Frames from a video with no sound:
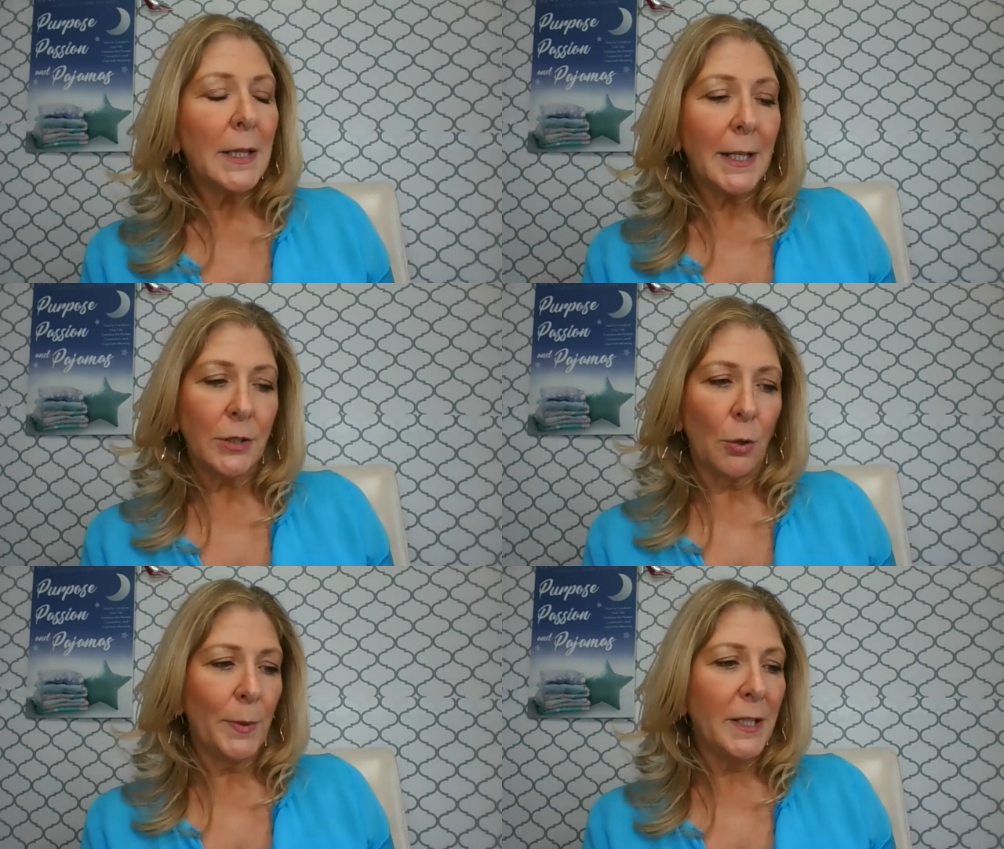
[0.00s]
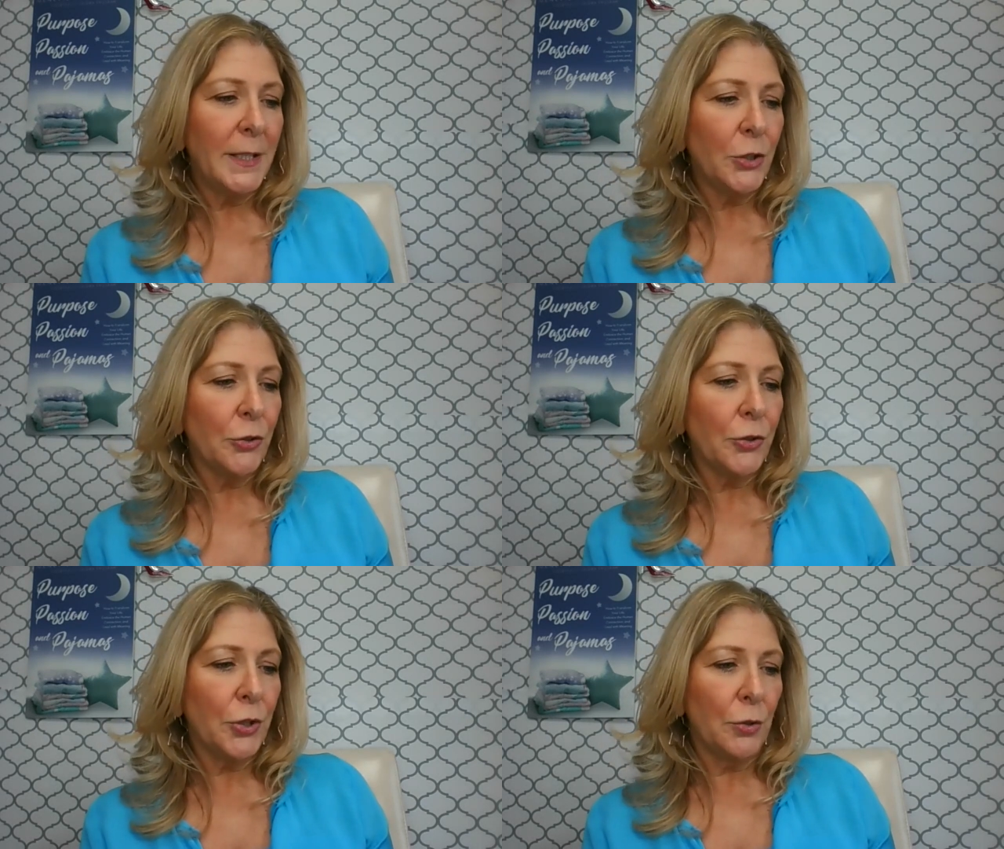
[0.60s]
Like so many
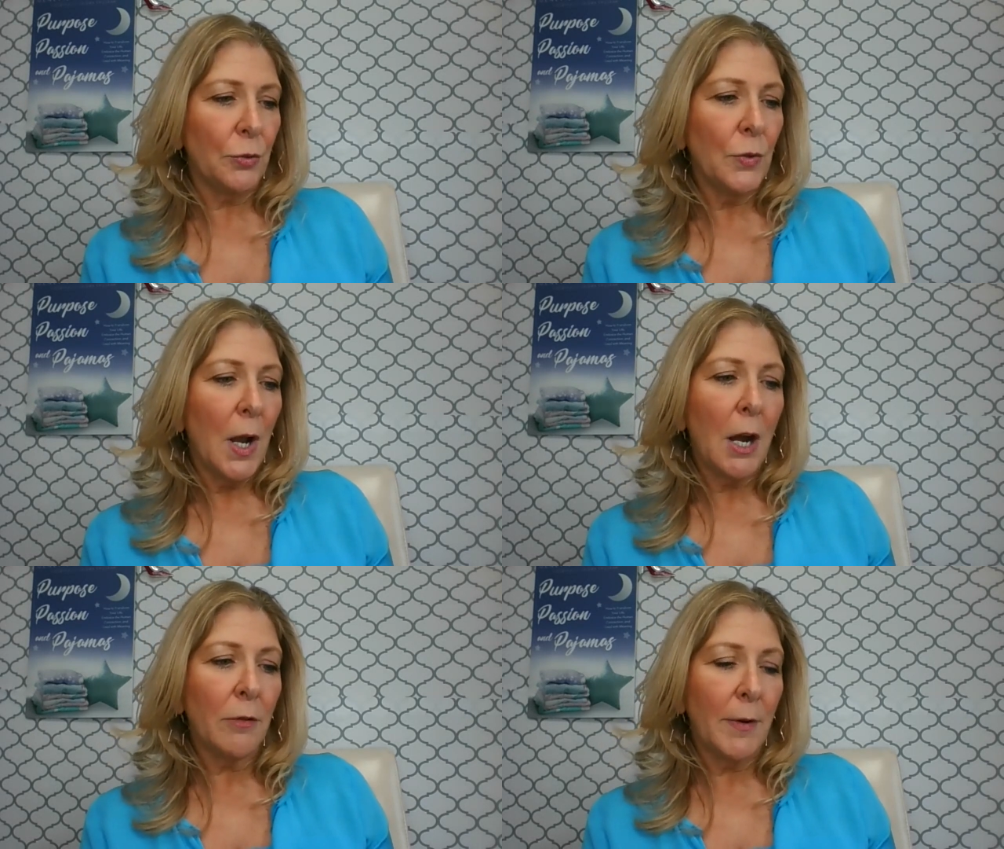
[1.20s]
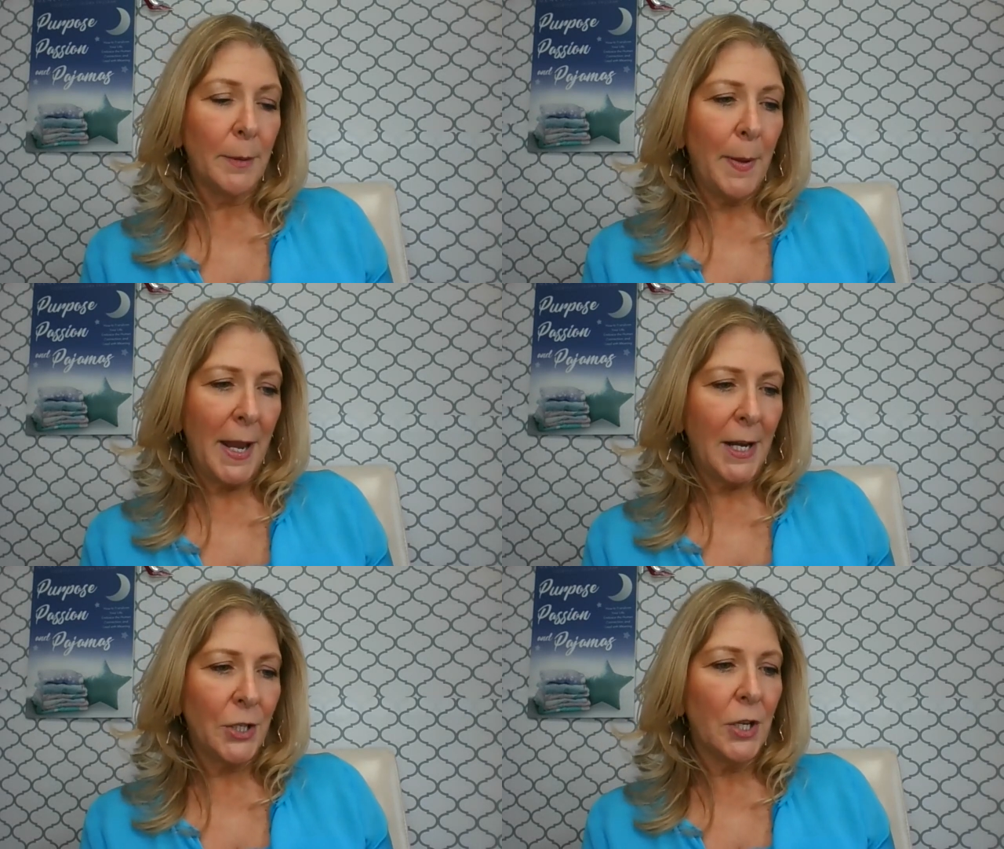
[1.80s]
teachers do, I read a
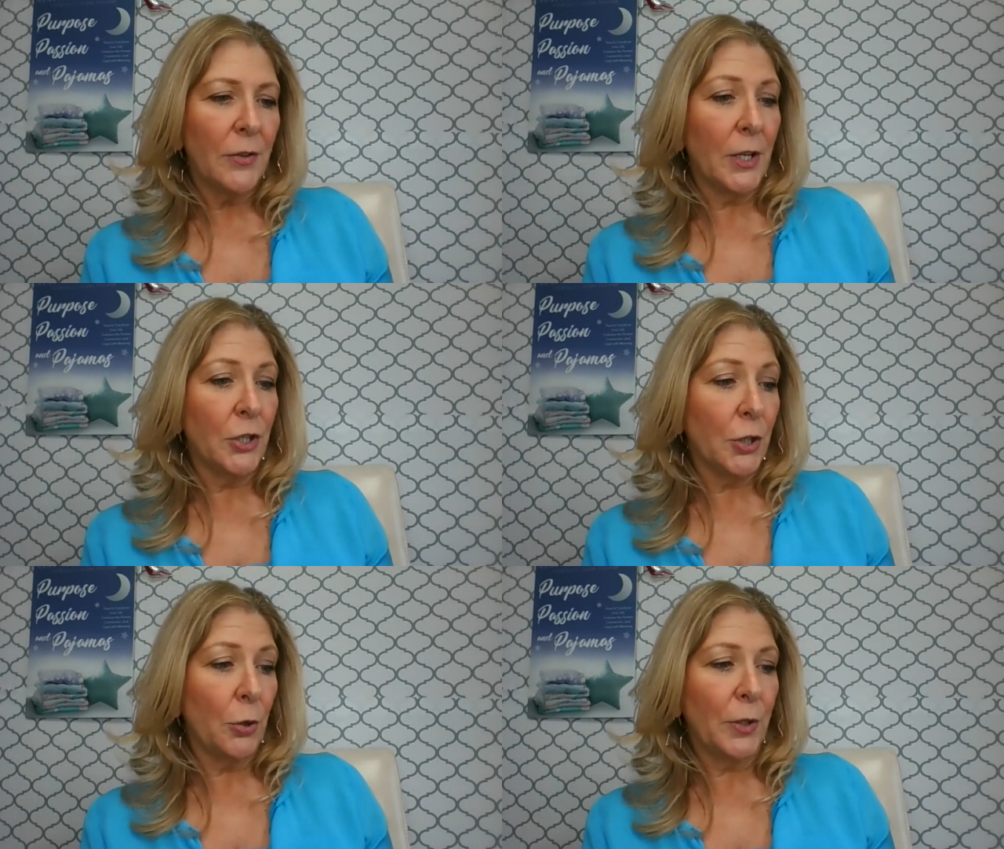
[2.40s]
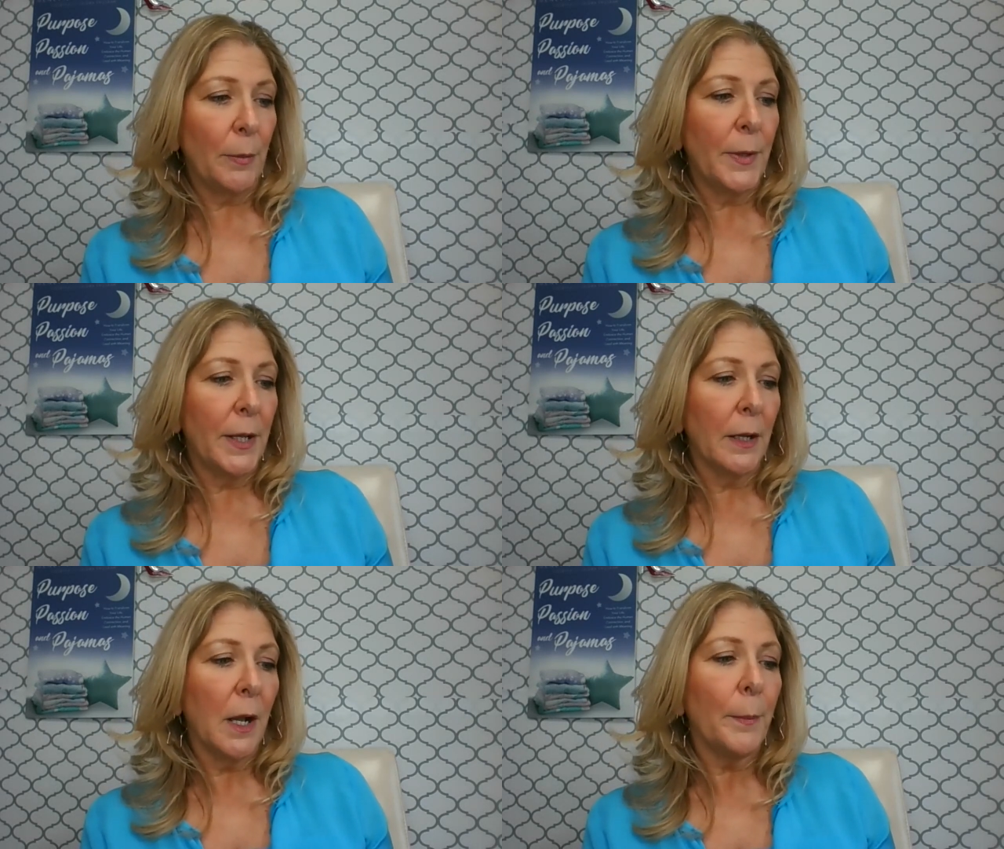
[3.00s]
page, then showed them
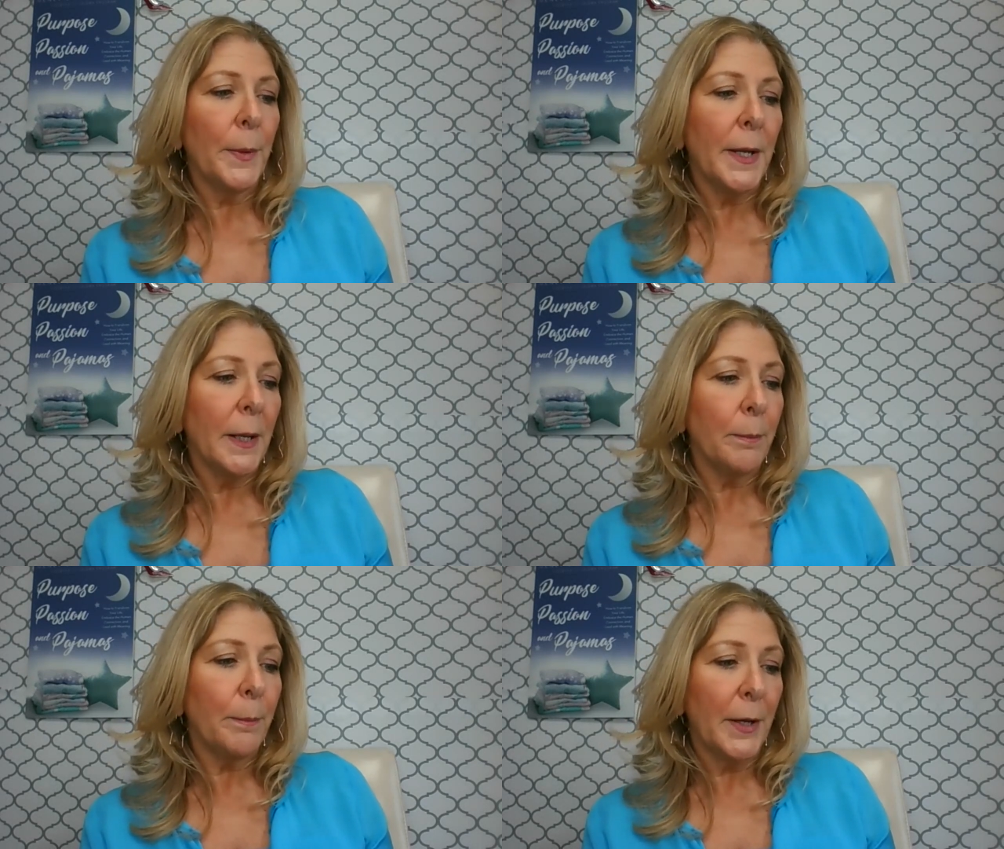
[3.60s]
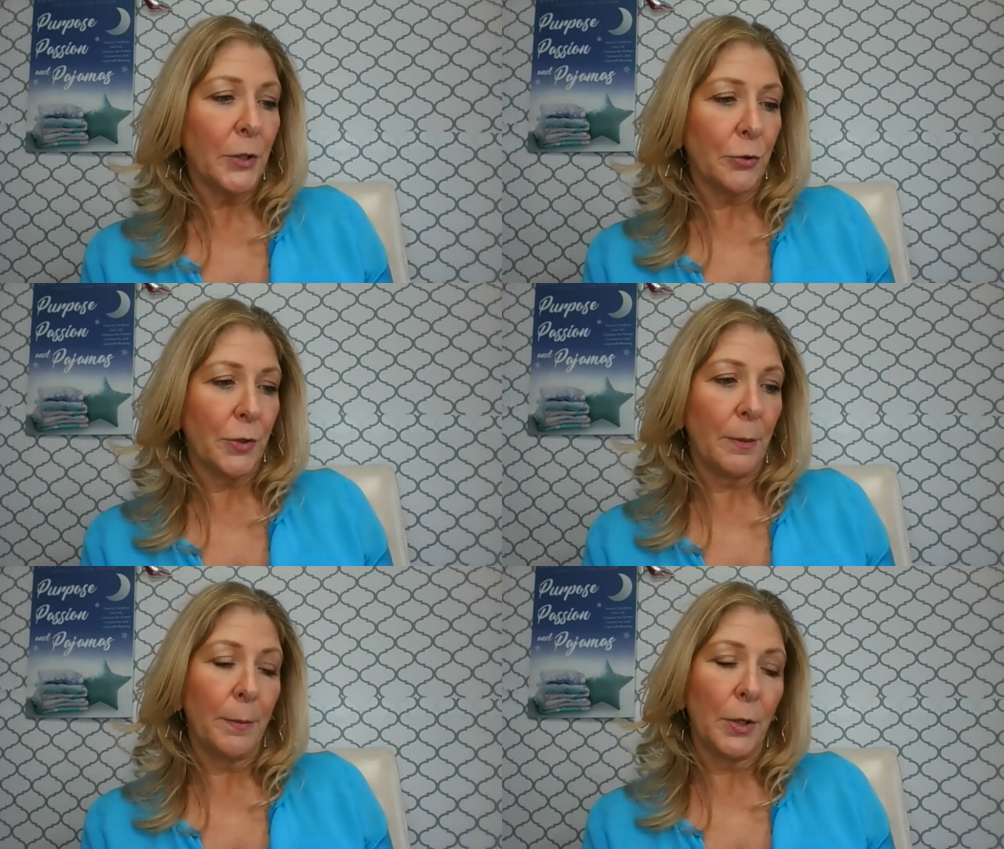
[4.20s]
the accompanying
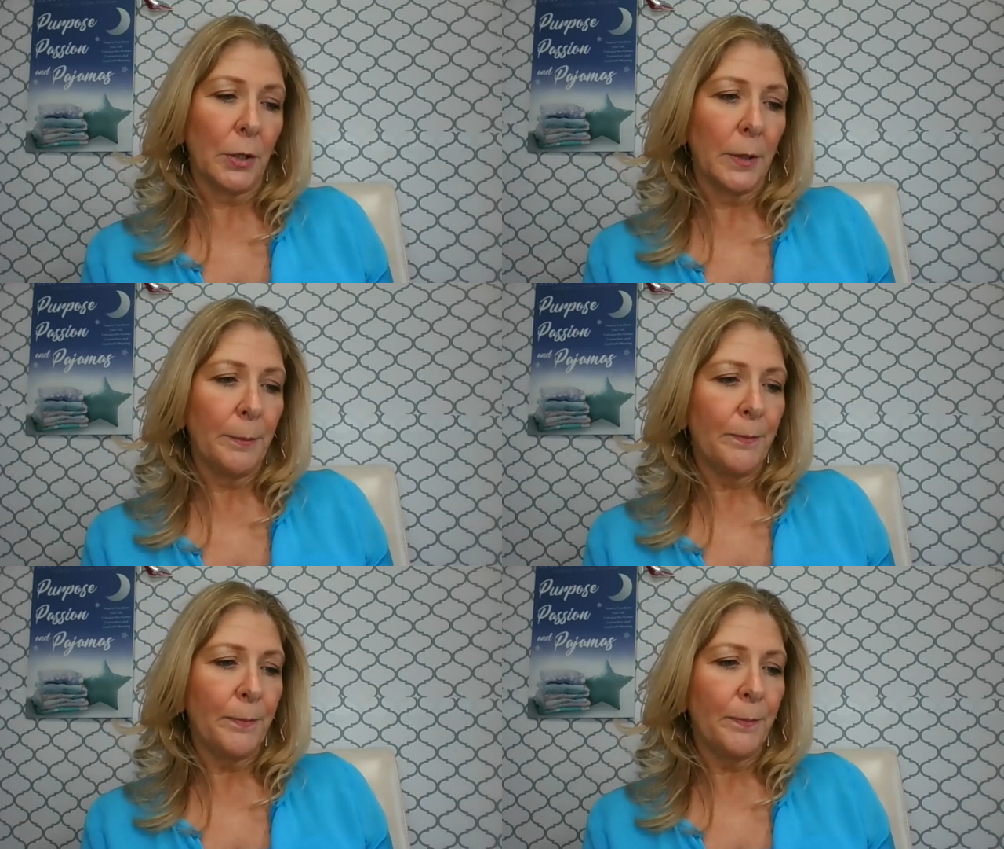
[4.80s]
pictures in the book.